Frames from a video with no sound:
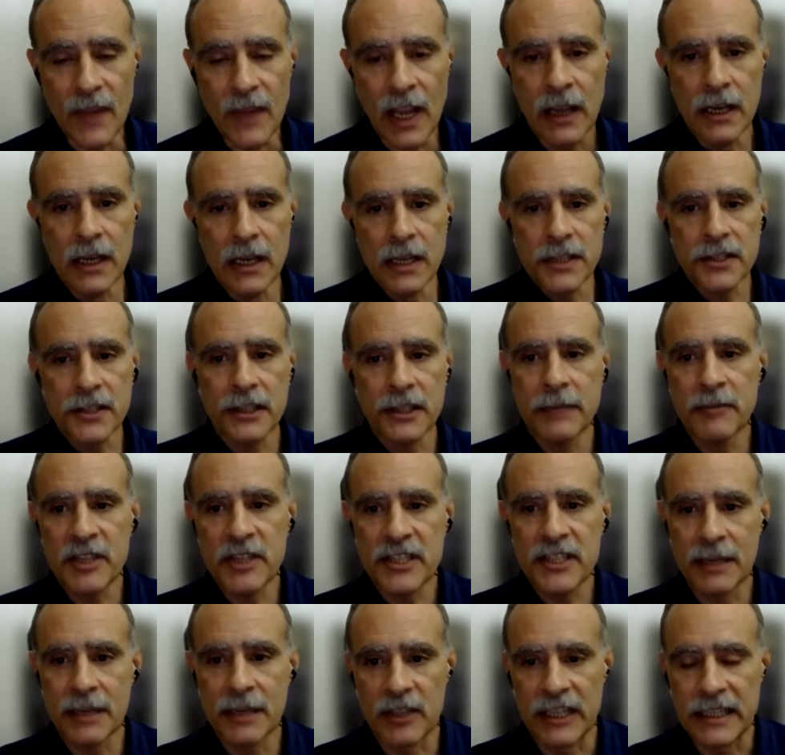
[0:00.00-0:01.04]
So let me
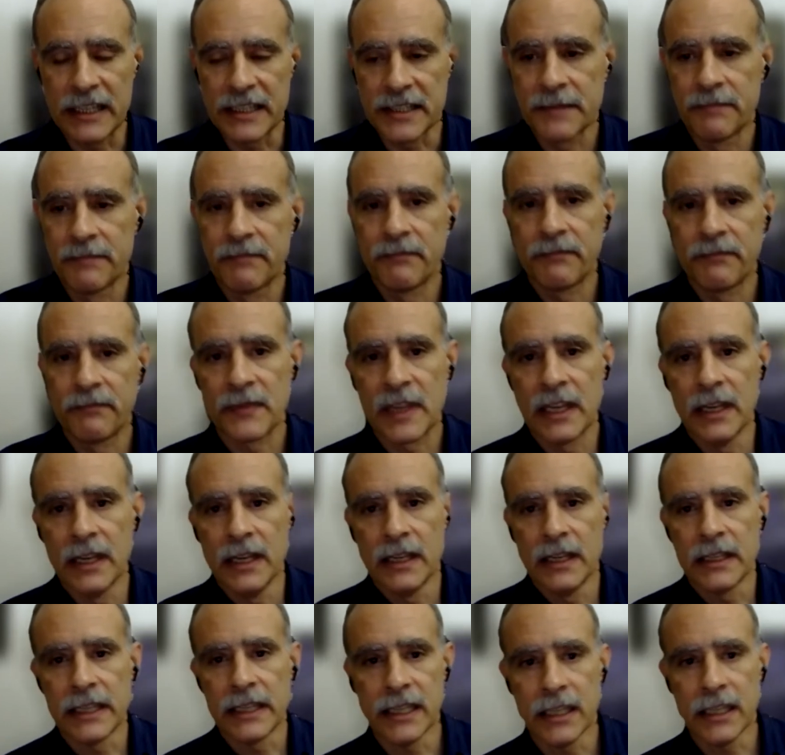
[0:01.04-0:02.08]
summarize.
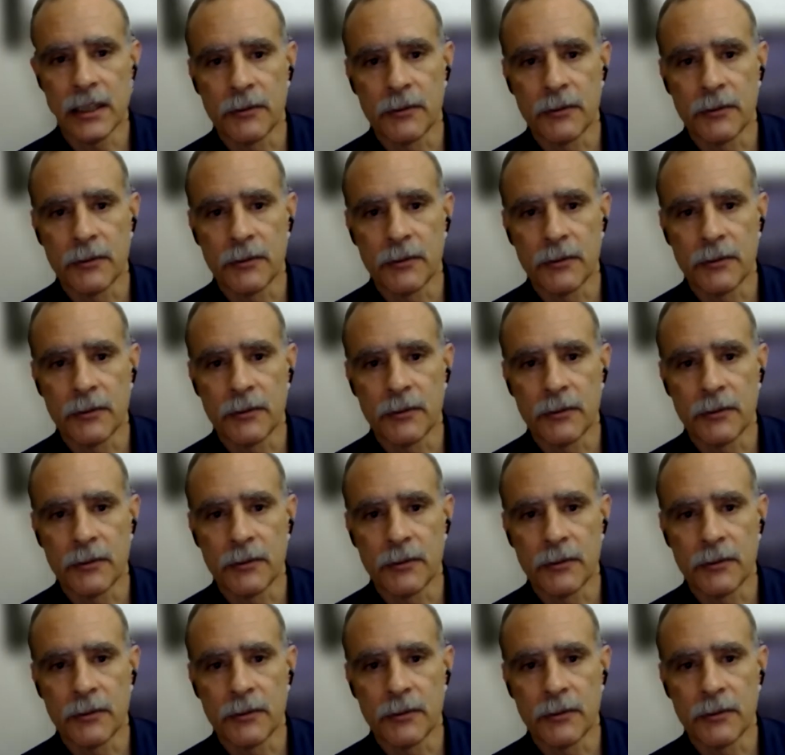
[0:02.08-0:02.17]
Yeah,